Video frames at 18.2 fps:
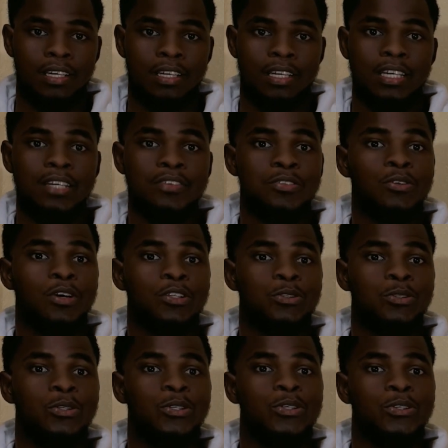If you want
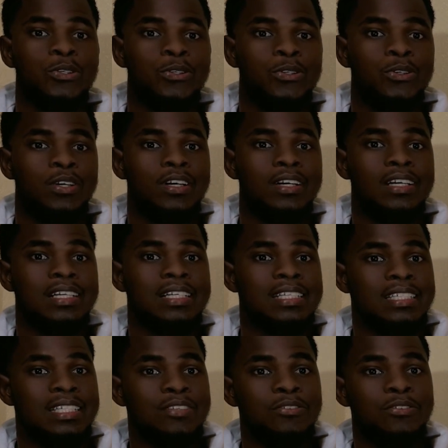to
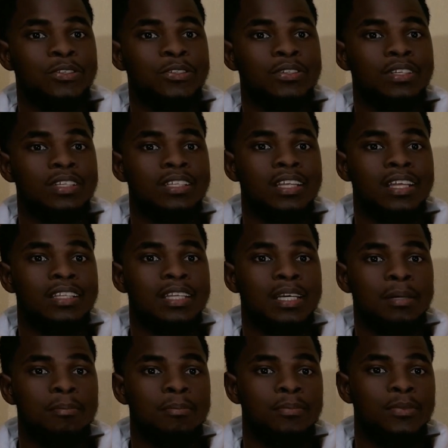give the
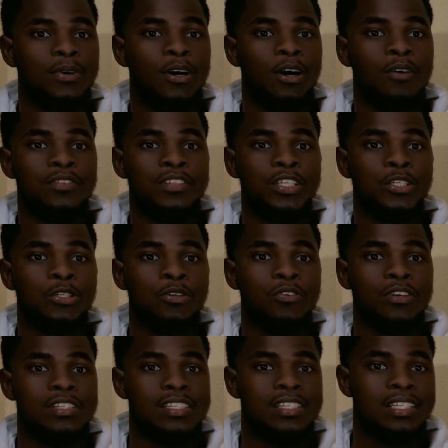name of the
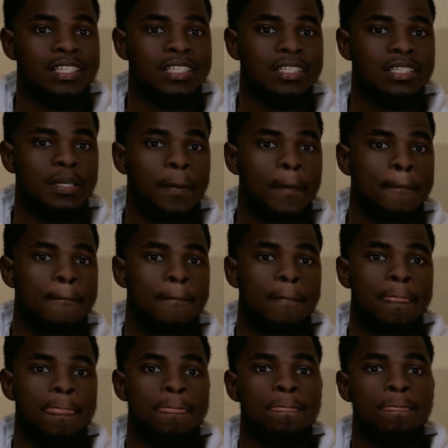university,
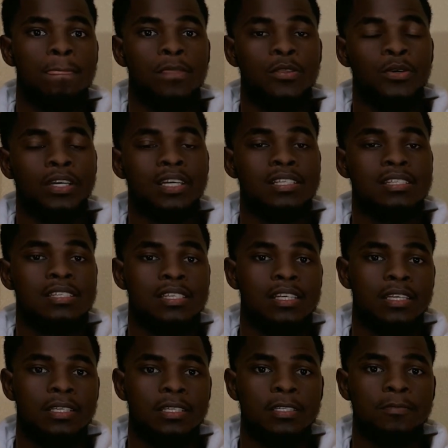you can
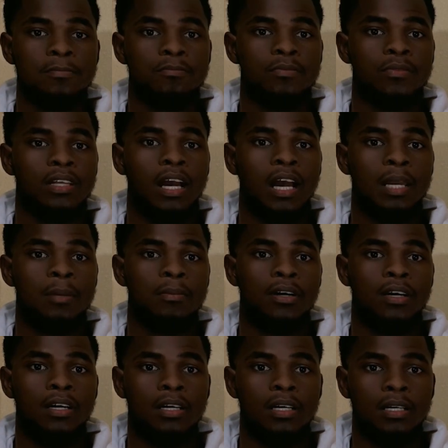say I'm
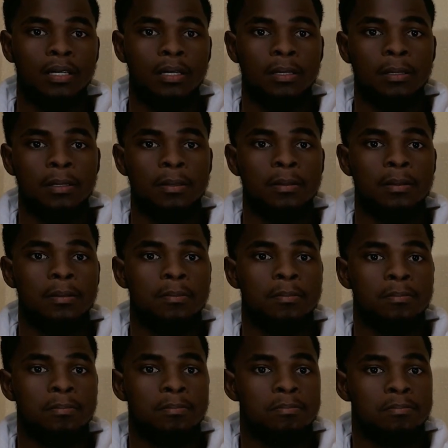a
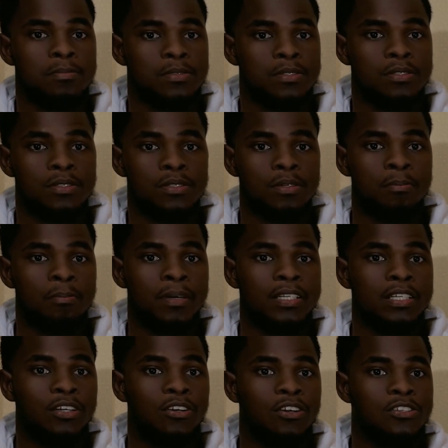
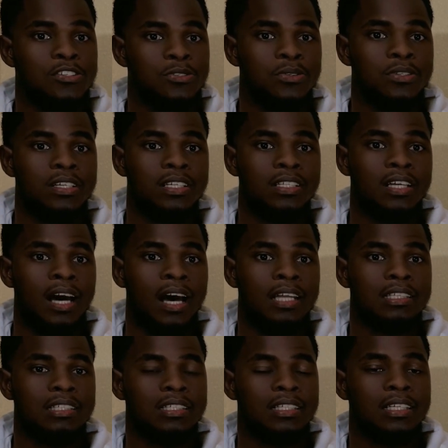medical student
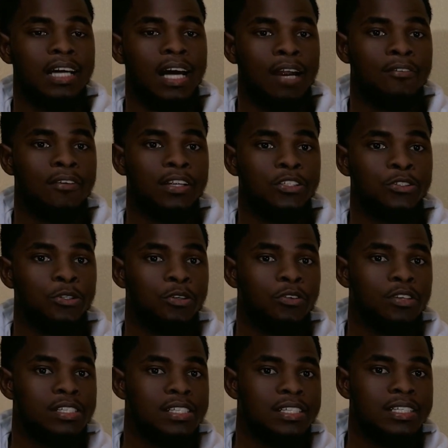at Harvard
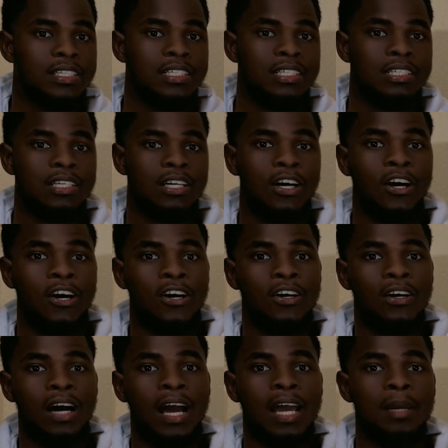University,
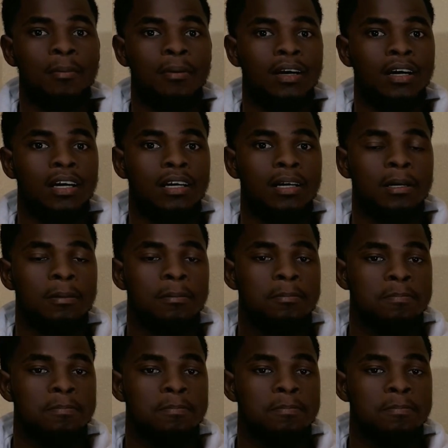or I'm a